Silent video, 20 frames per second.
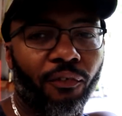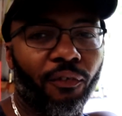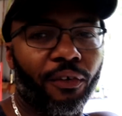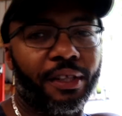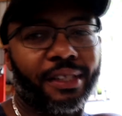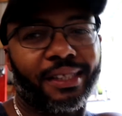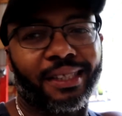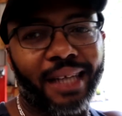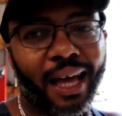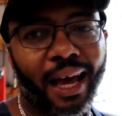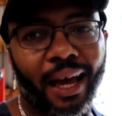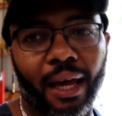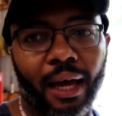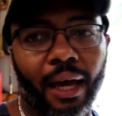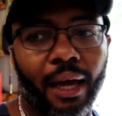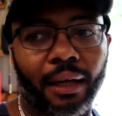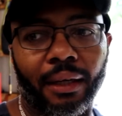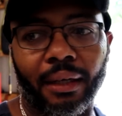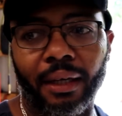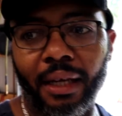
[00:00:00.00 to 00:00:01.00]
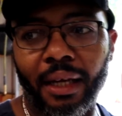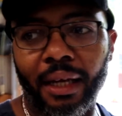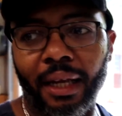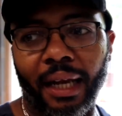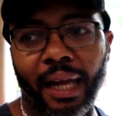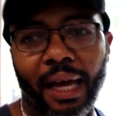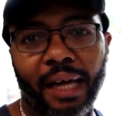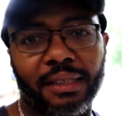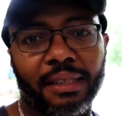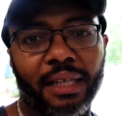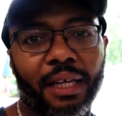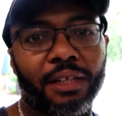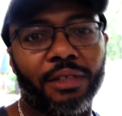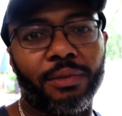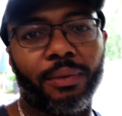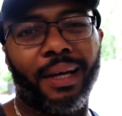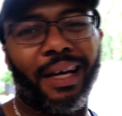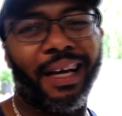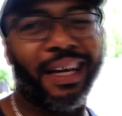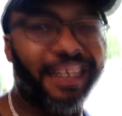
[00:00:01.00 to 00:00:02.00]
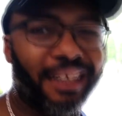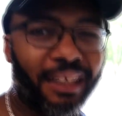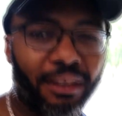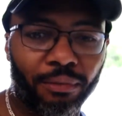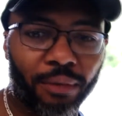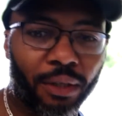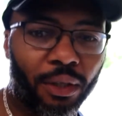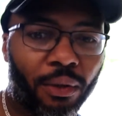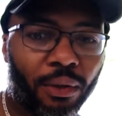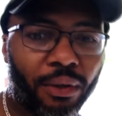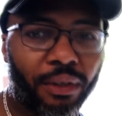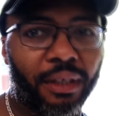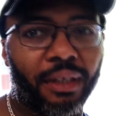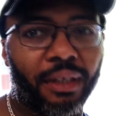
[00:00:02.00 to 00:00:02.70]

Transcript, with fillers: for the Scion last night as well. I didn't record